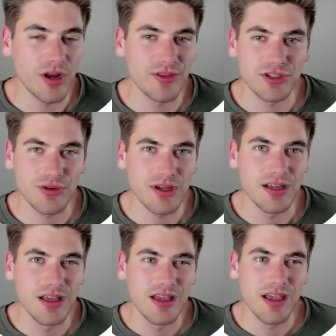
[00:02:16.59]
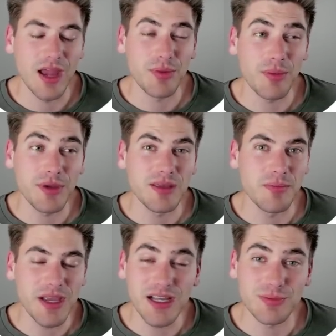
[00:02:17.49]
on the screen. And probably the
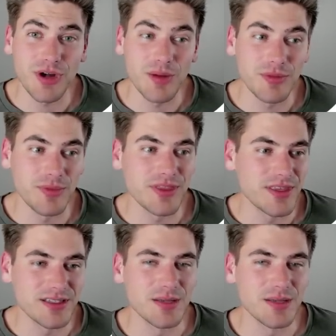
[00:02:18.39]
biggest problem with this